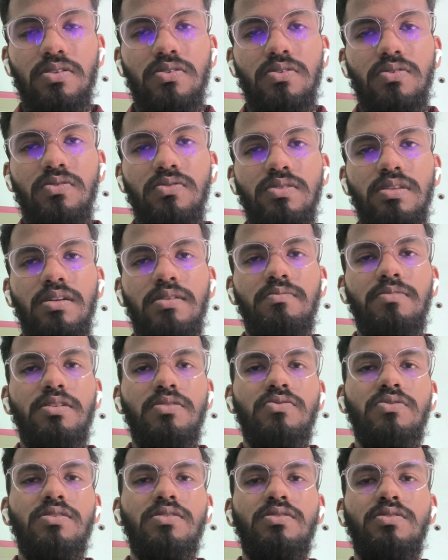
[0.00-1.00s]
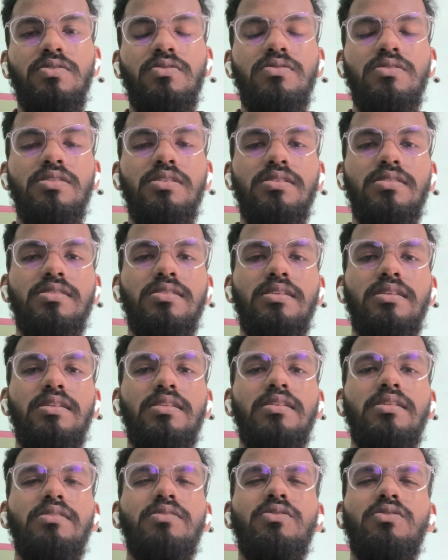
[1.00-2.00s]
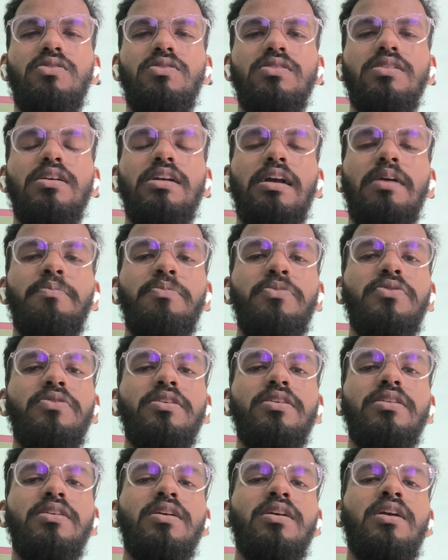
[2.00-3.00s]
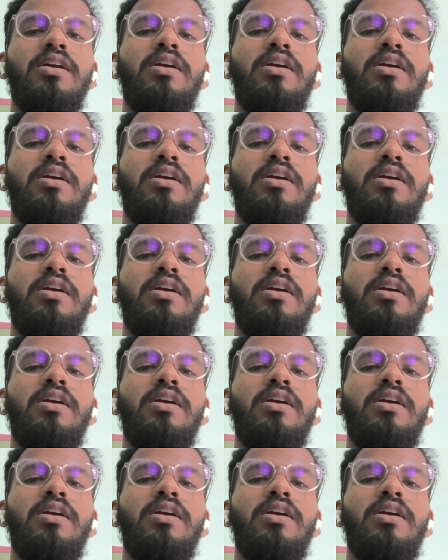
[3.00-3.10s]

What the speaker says: So the browser don't need any, or the computer